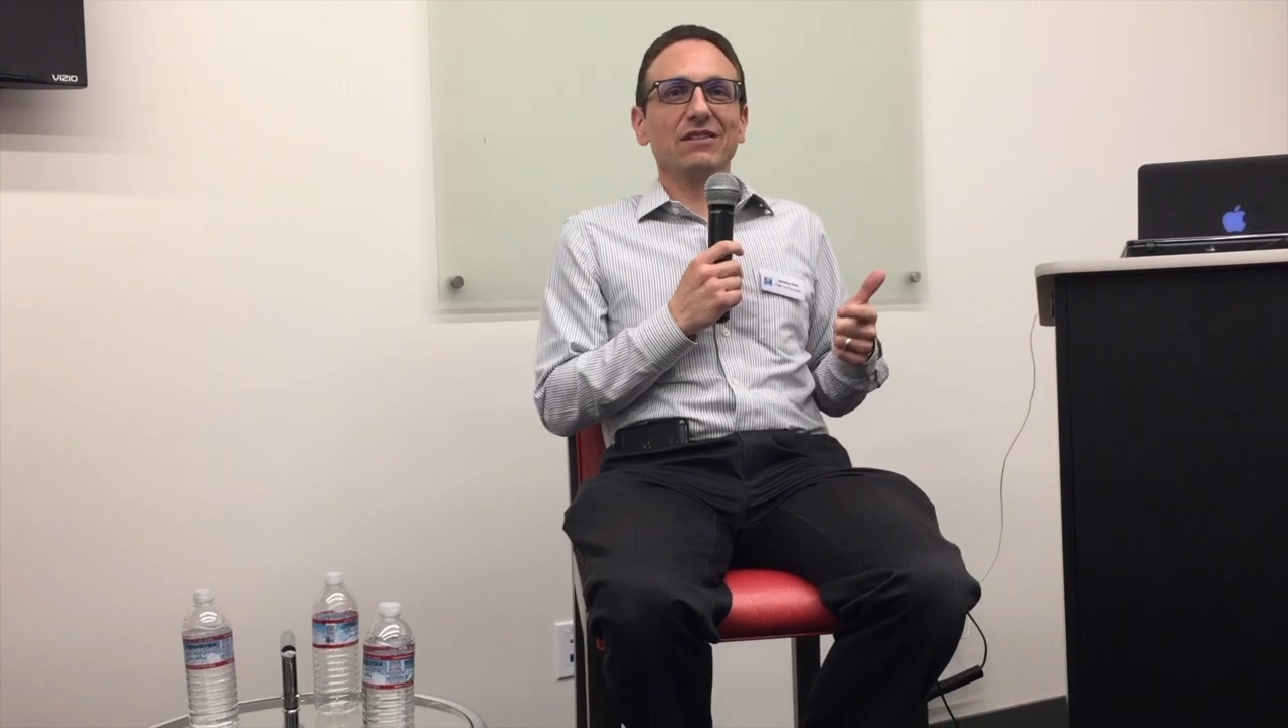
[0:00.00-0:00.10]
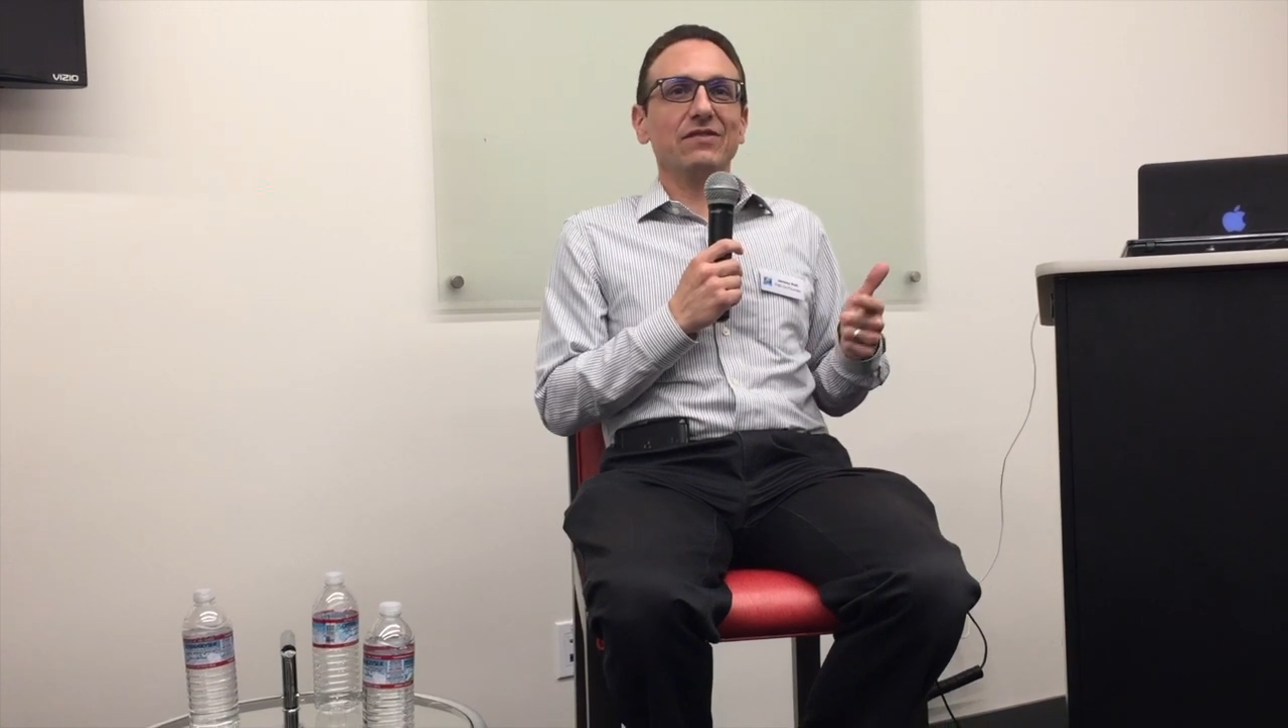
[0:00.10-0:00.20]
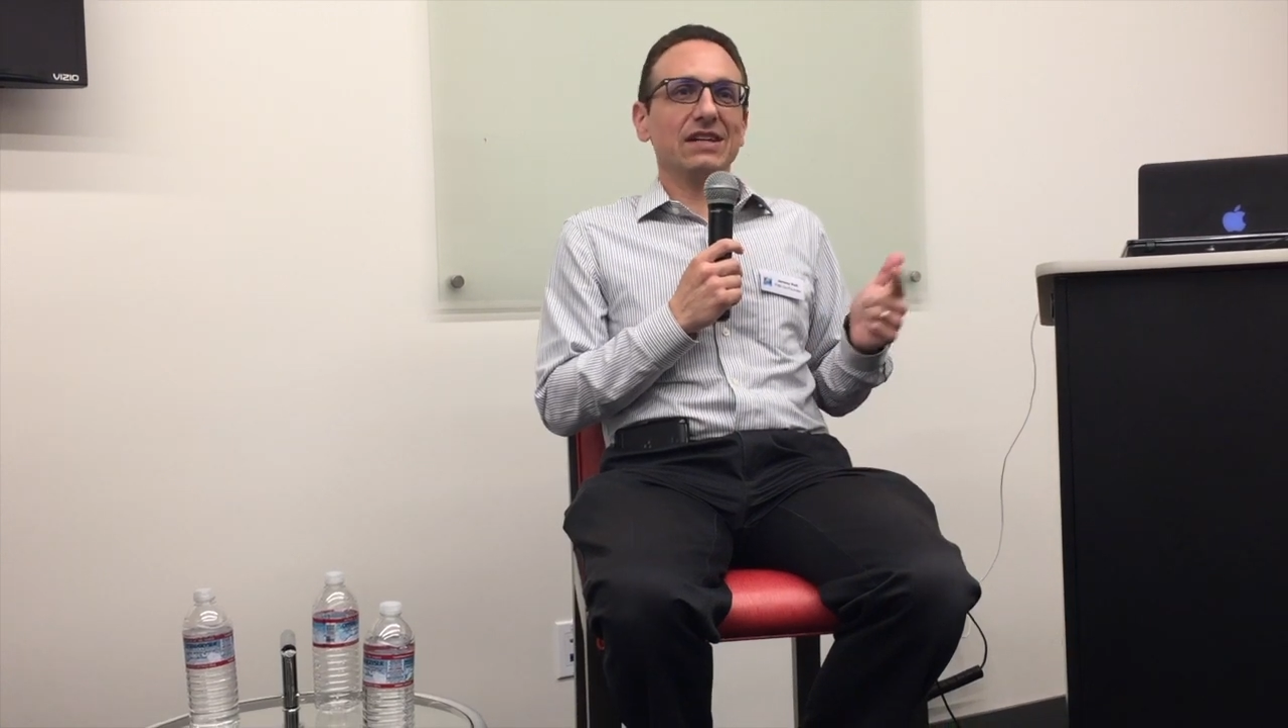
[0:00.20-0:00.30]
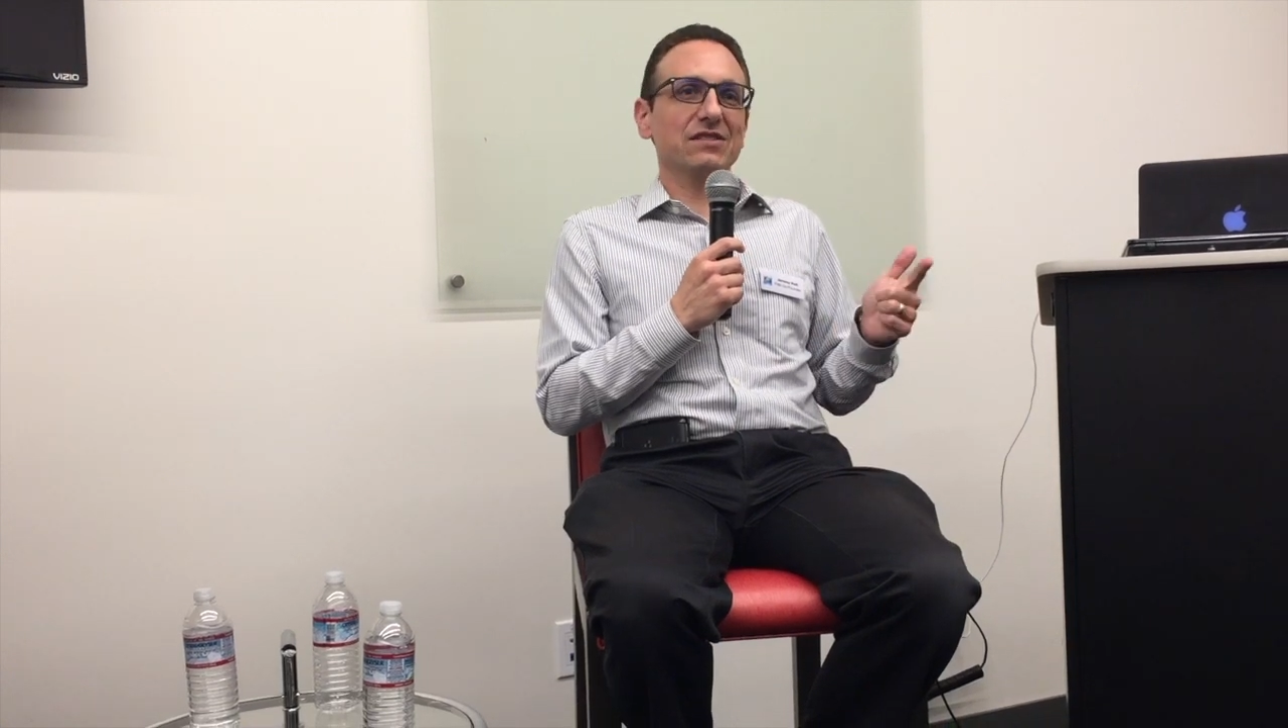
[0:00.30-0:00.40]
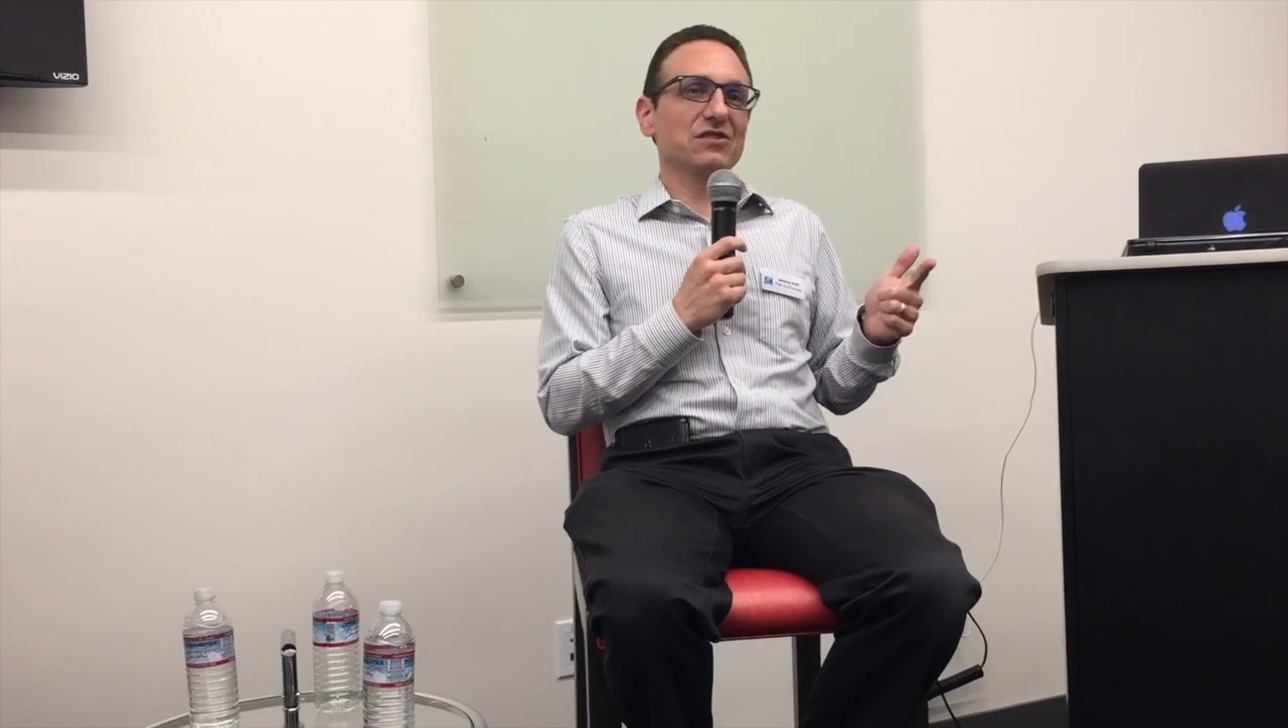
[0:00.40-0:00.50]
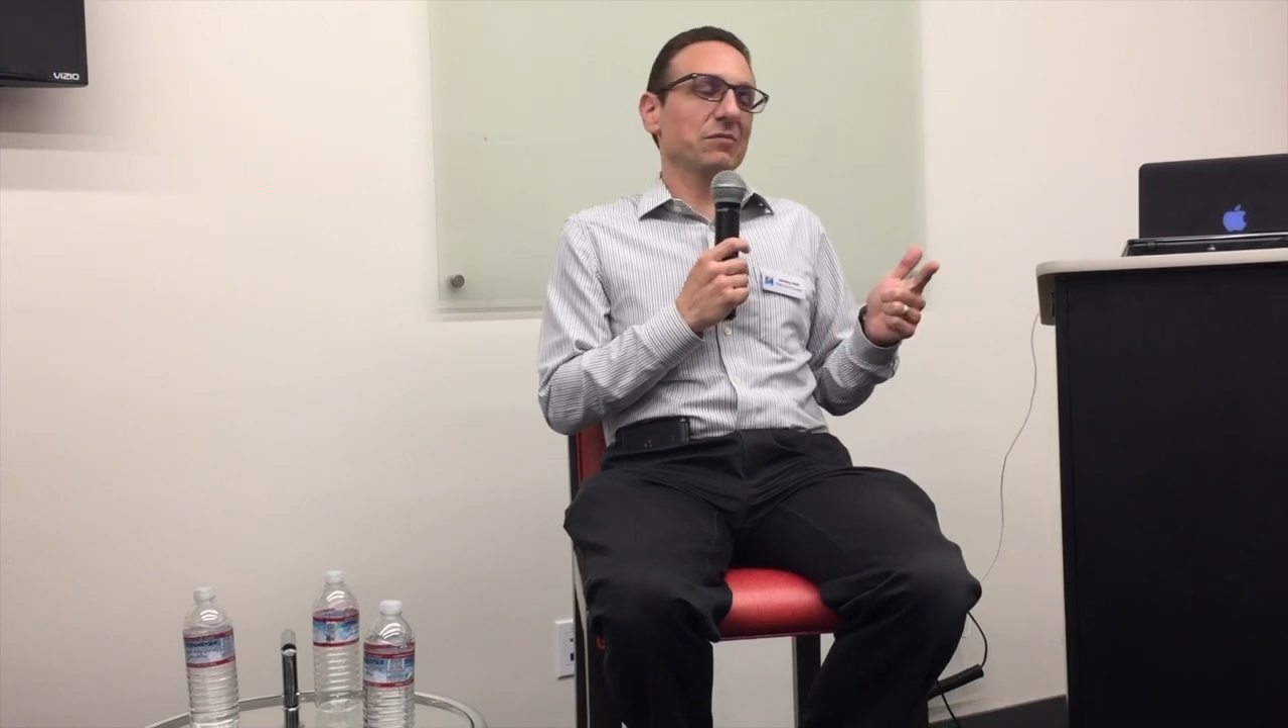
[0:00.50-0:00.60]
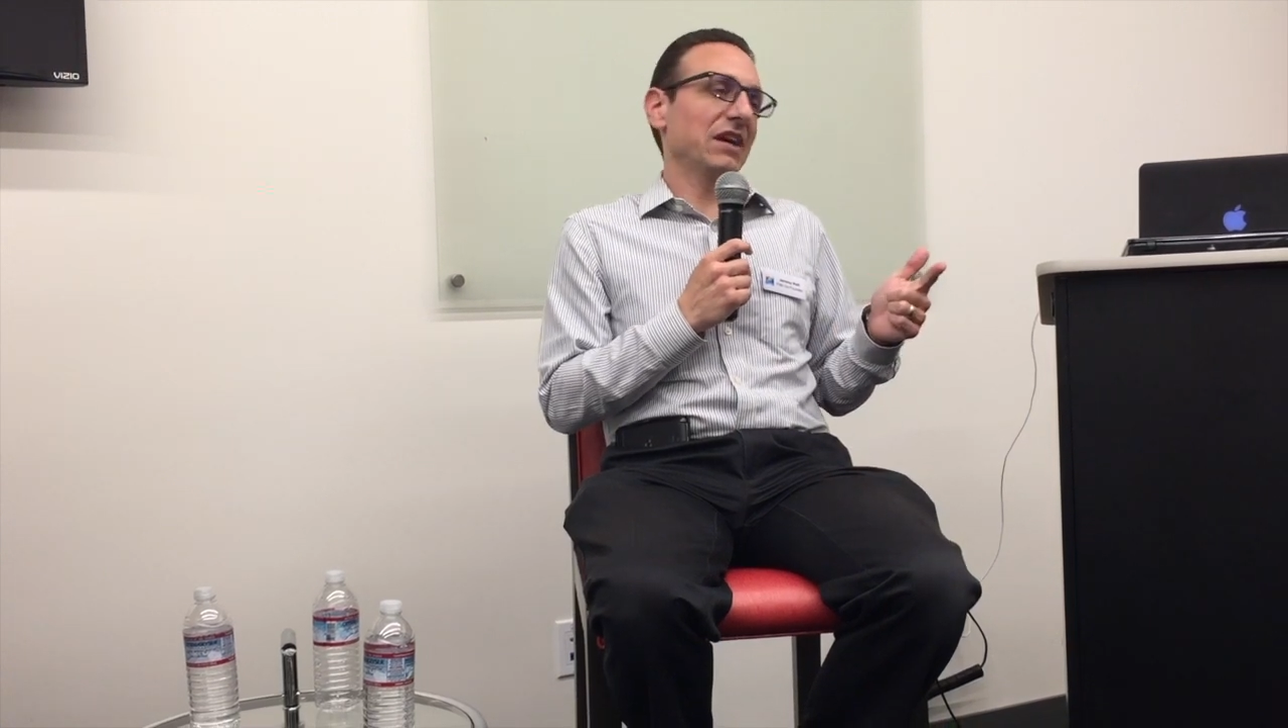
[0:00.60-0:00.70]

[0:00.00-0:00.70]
the investors who